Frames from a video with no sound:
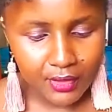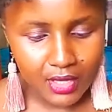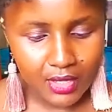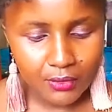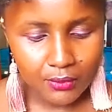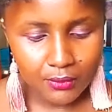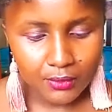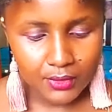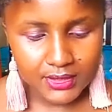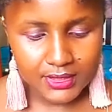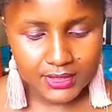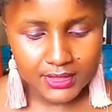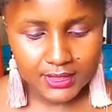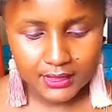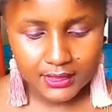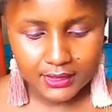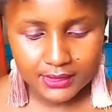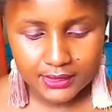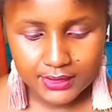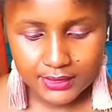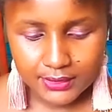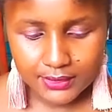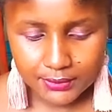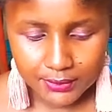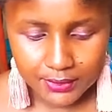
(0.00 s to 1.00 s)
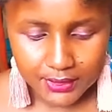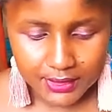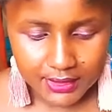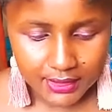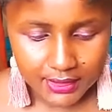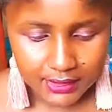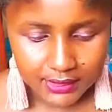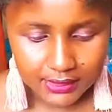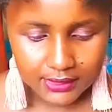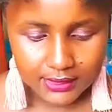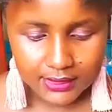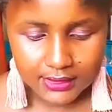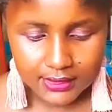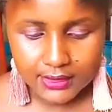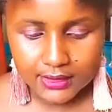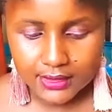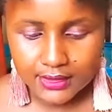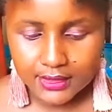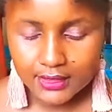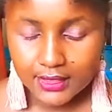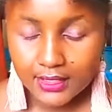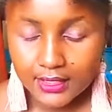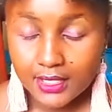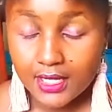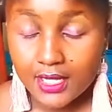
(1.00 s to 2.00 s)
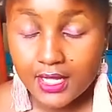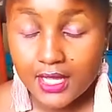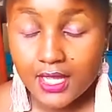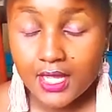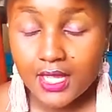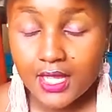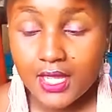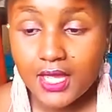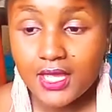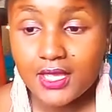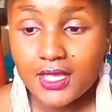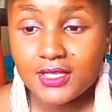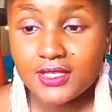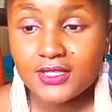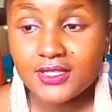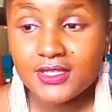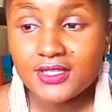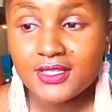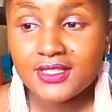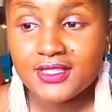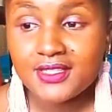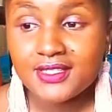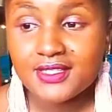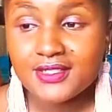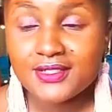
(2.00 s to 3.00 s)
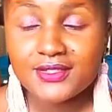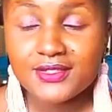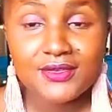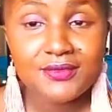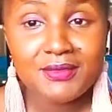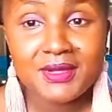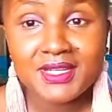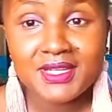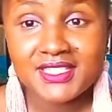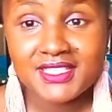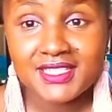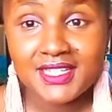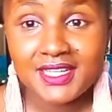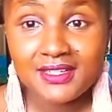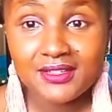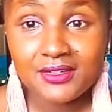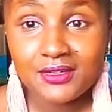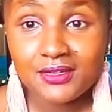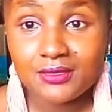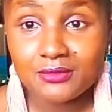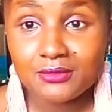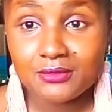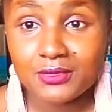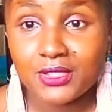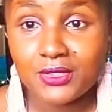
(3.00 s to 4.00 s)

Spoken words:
what else? So my channel